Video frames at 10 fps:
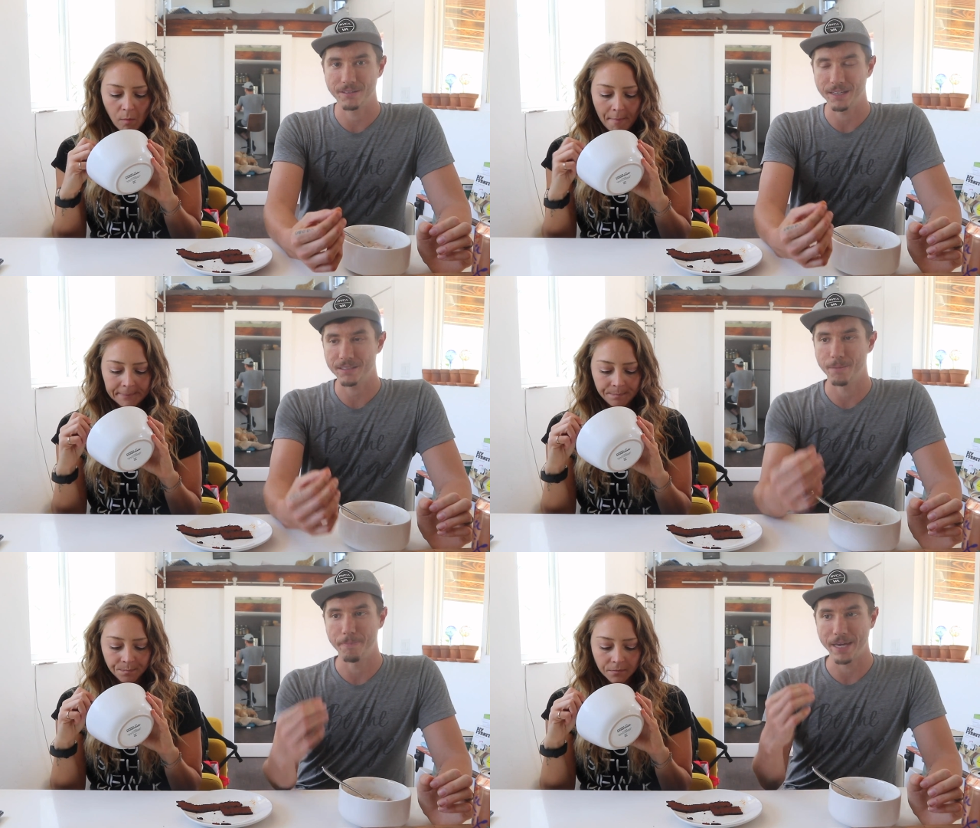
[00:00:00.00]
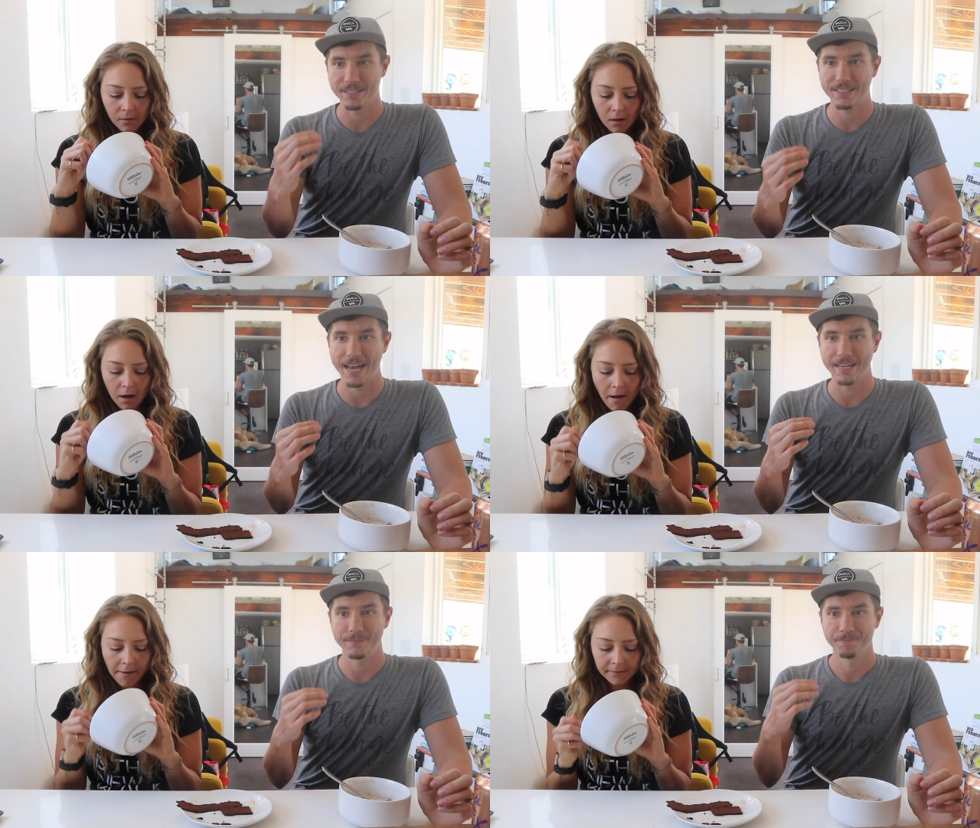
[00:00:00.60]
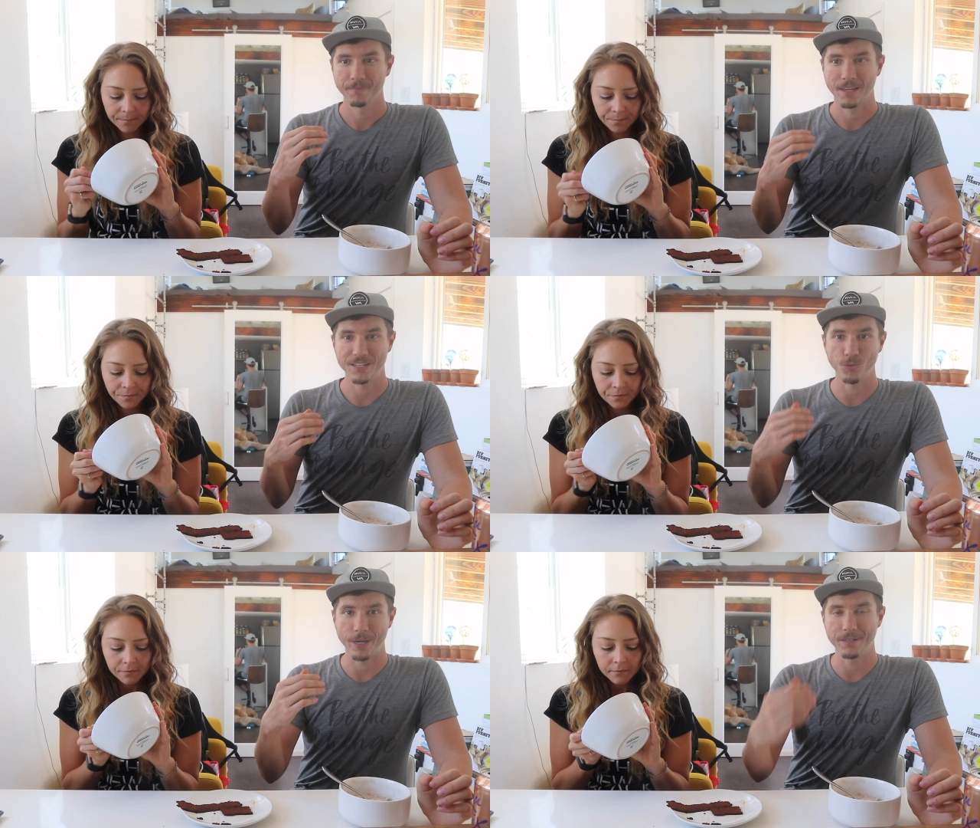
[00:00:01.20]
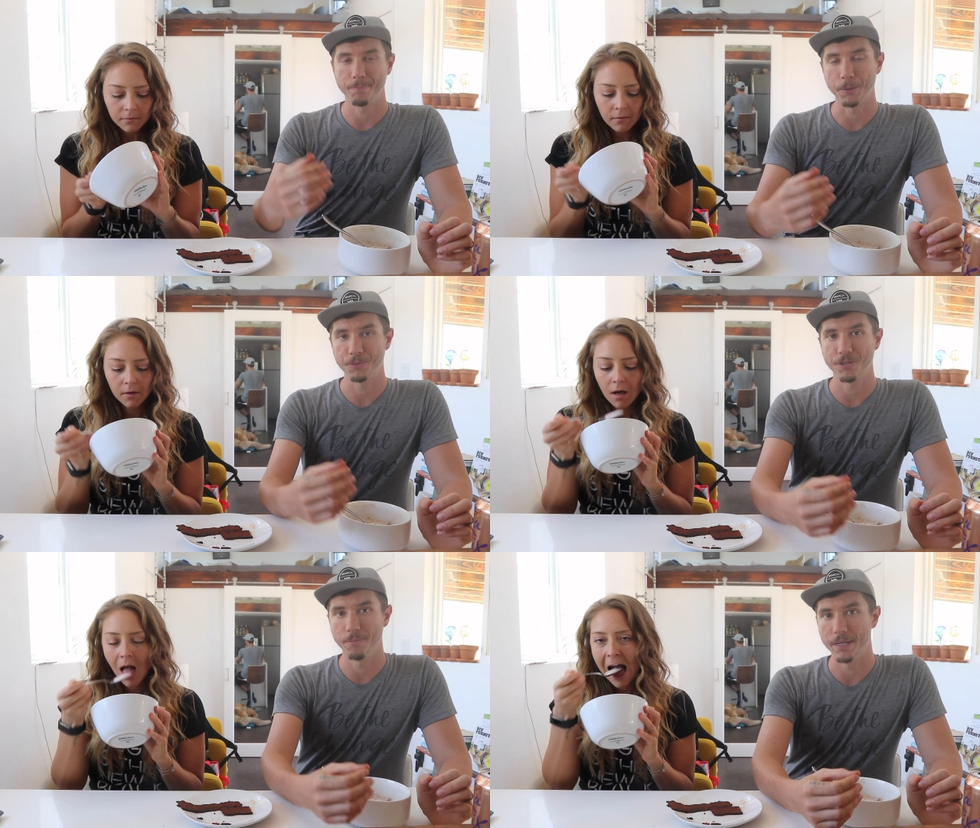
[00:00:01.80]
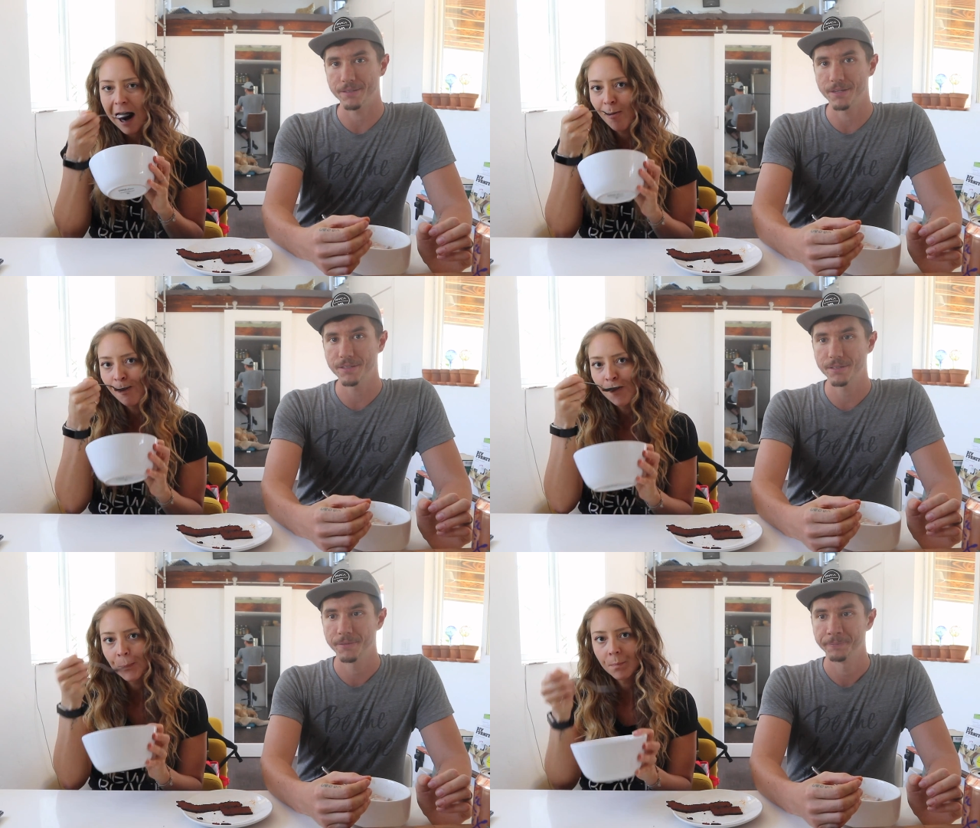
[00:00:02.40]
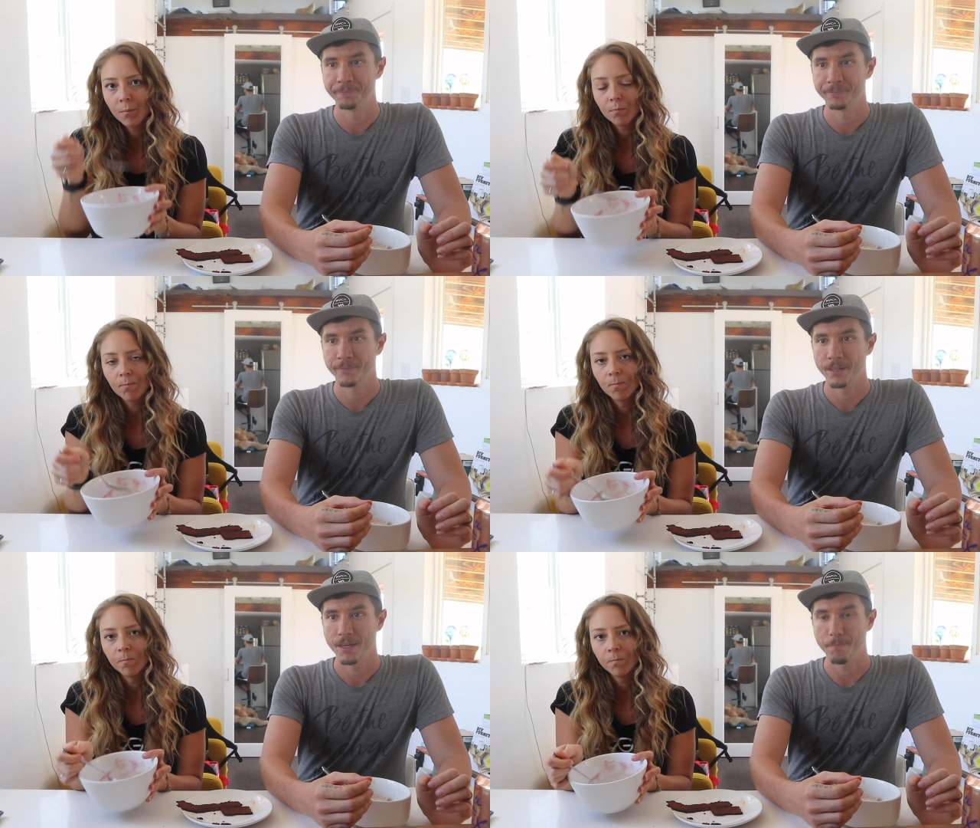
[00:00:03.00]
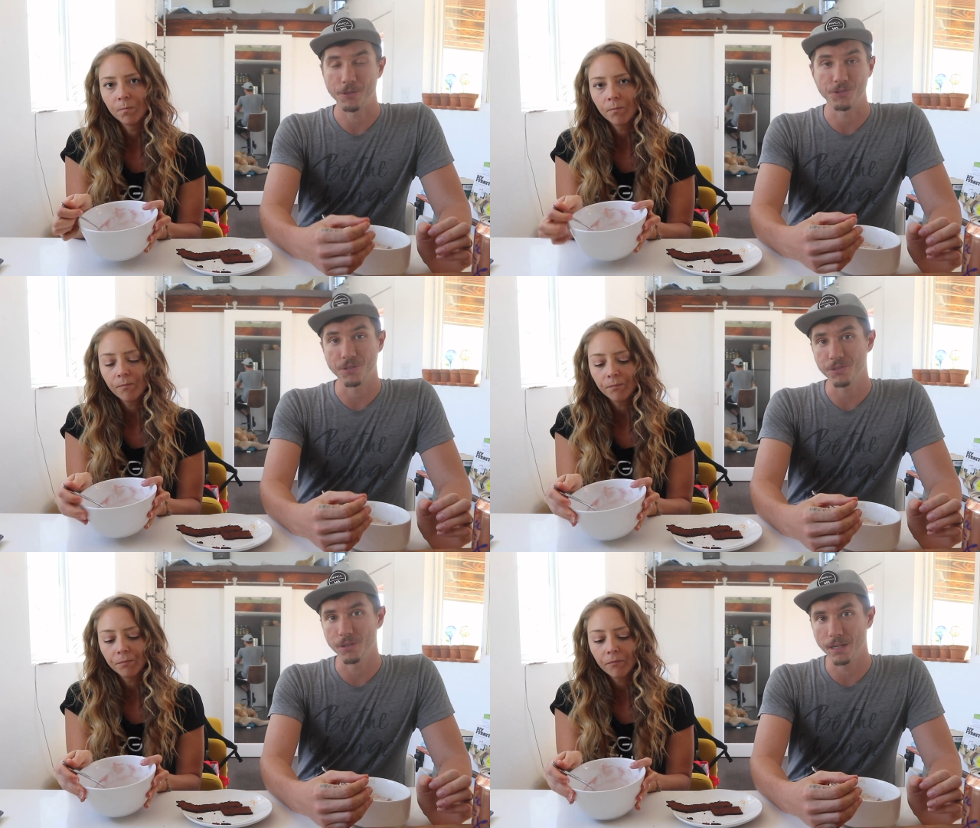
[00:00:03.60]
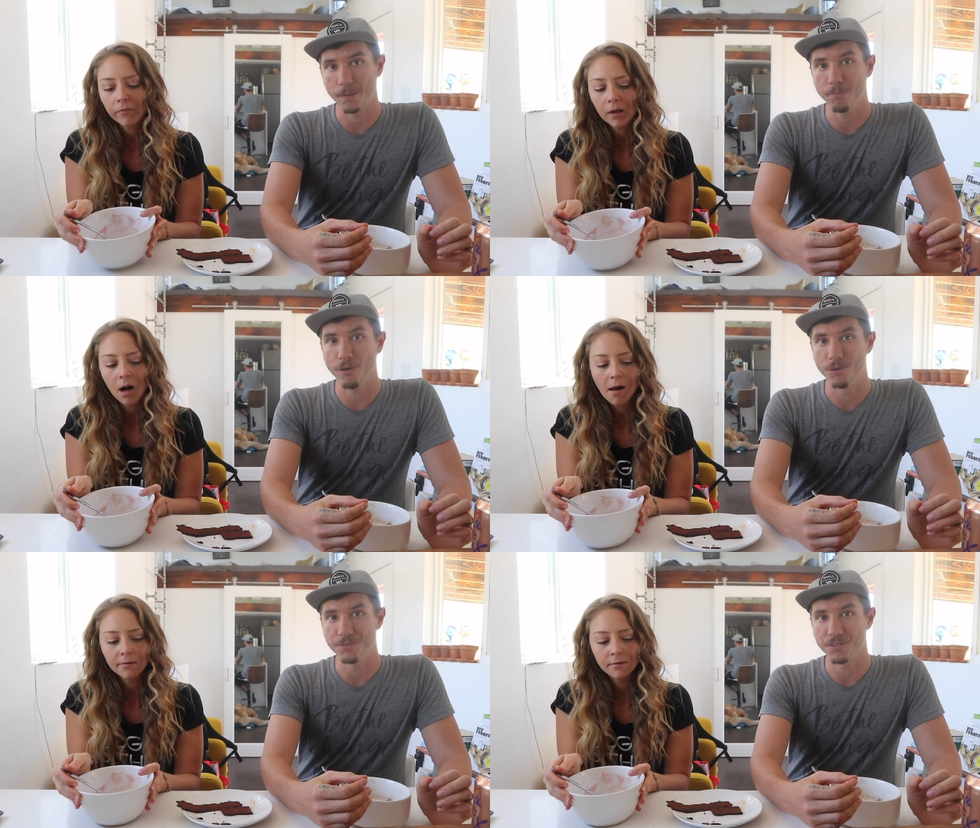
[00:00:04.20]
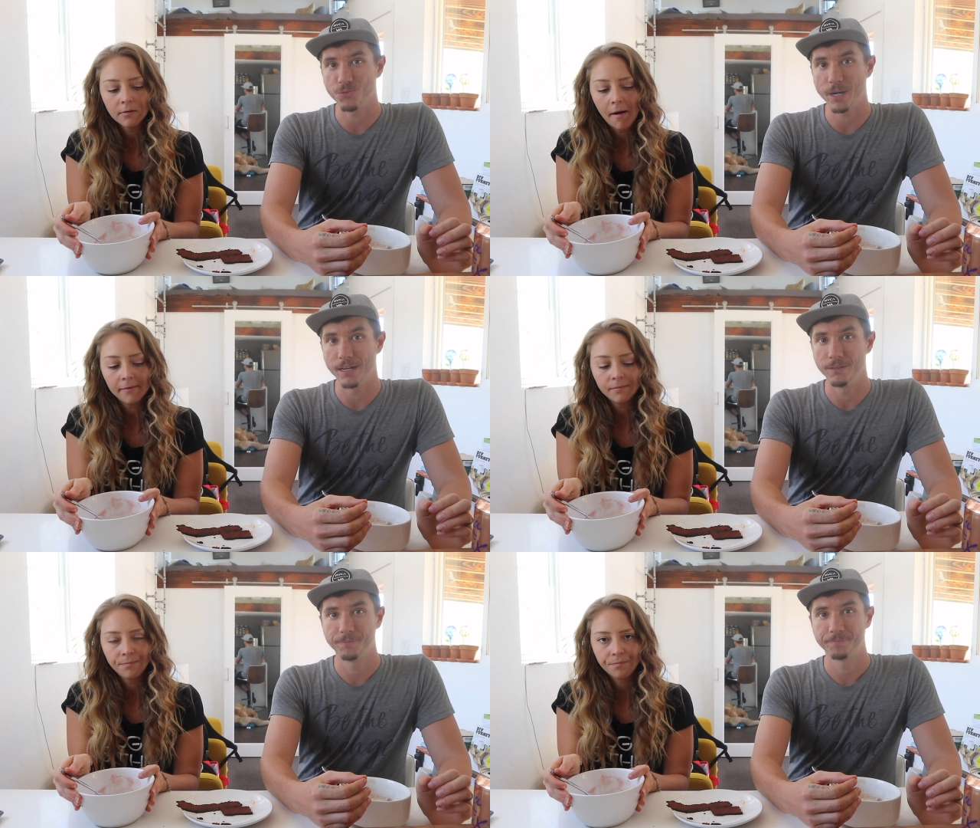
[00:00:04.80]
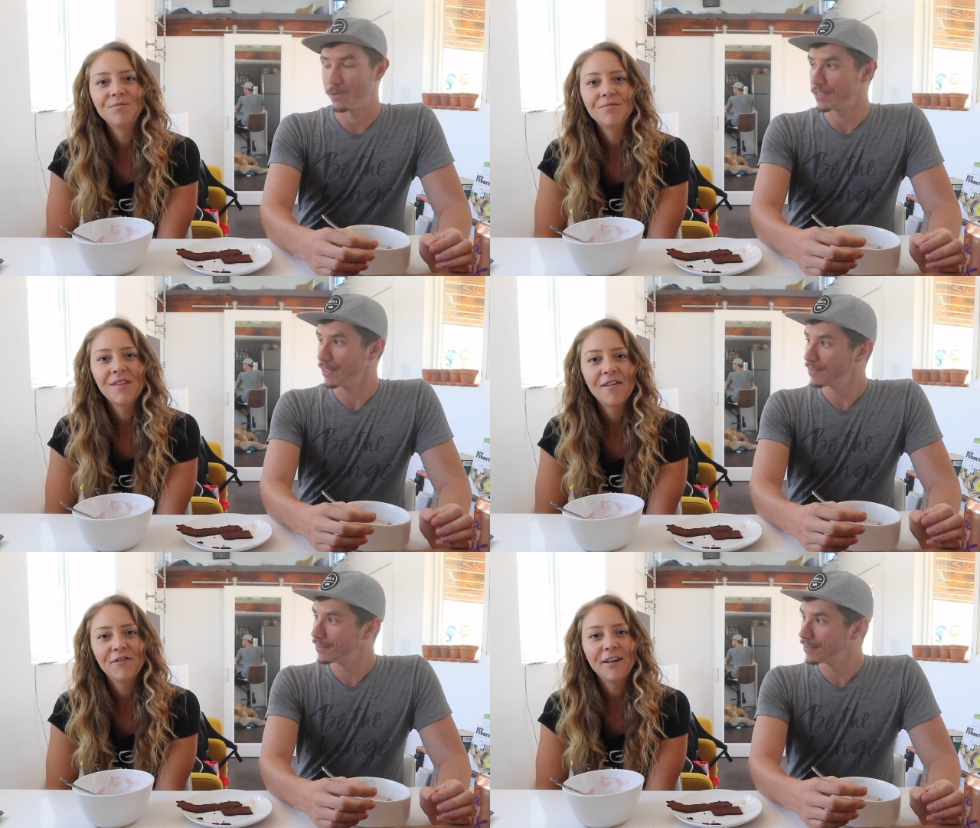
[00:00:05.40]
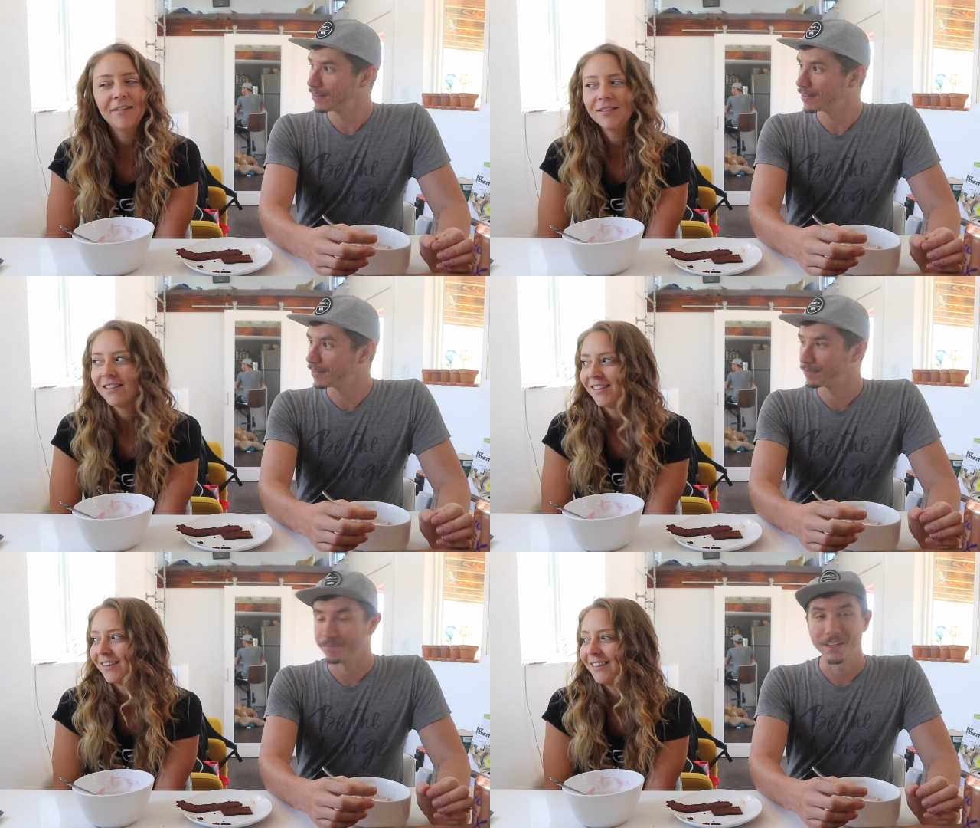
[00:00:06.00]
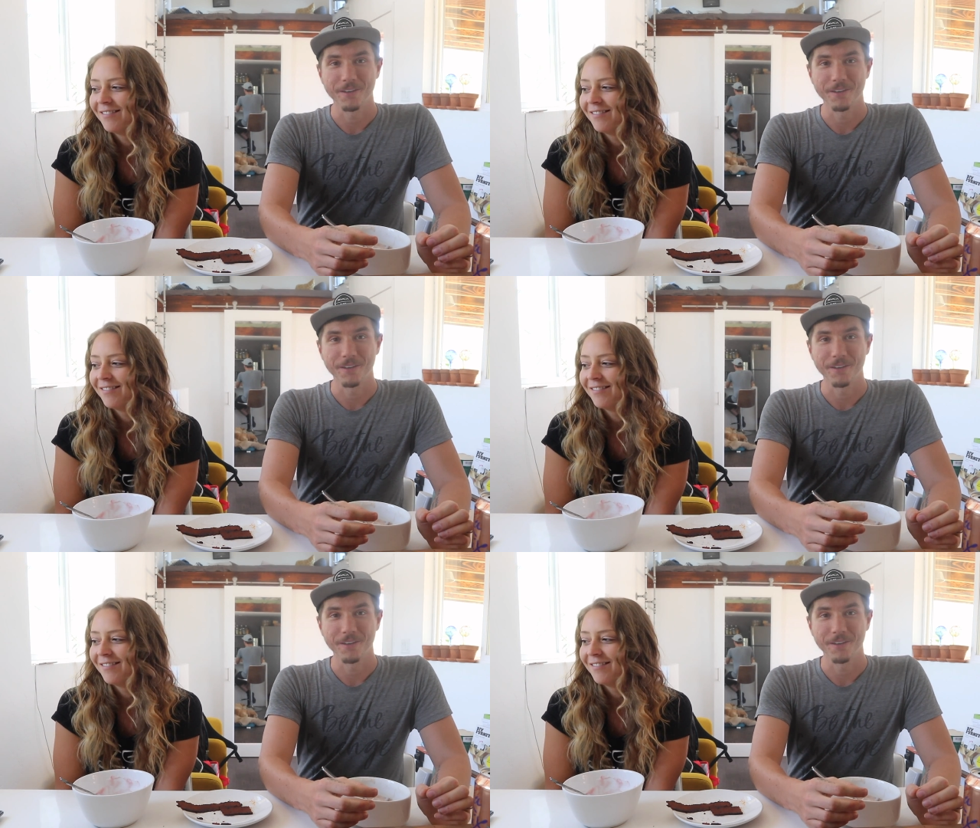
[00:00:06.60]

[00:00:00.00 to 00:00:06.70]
Speaker 1: like to base that as a way to boost your business. Mm-hmm. But there's also a lot of pros as well. What's that?
Speaker 2: Free advertising.